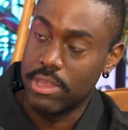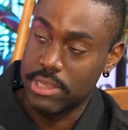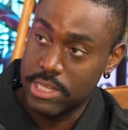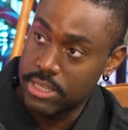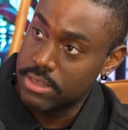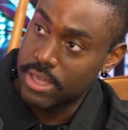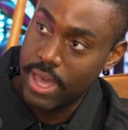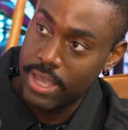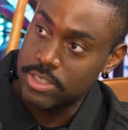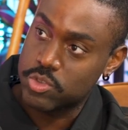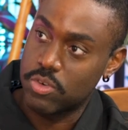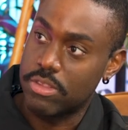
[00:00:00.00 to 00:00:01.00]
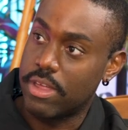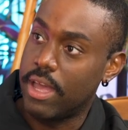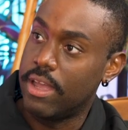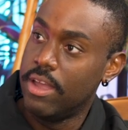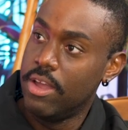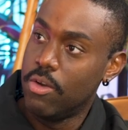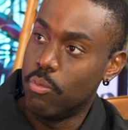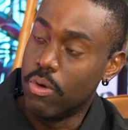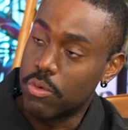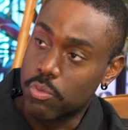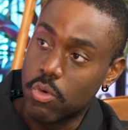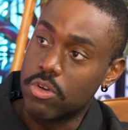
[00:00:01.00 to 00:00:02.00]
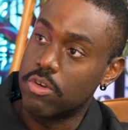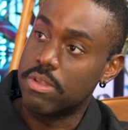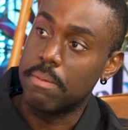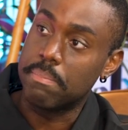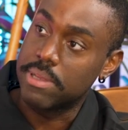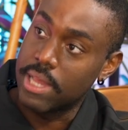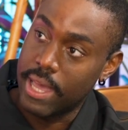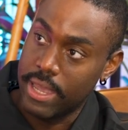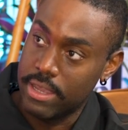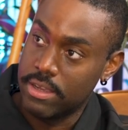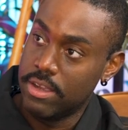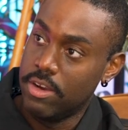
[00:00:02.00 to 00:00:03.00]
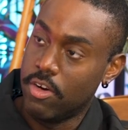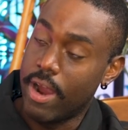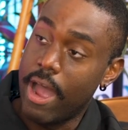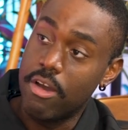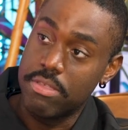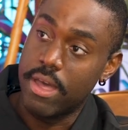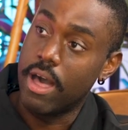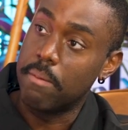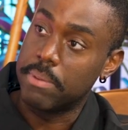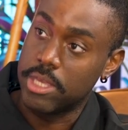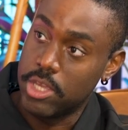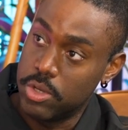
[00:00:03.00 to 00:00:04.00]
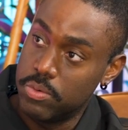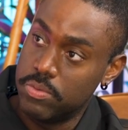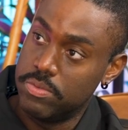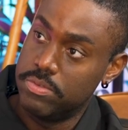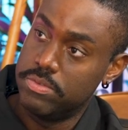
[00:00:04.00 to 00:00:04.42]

Are they leading the case, or what role are they playing, or how are they helping you?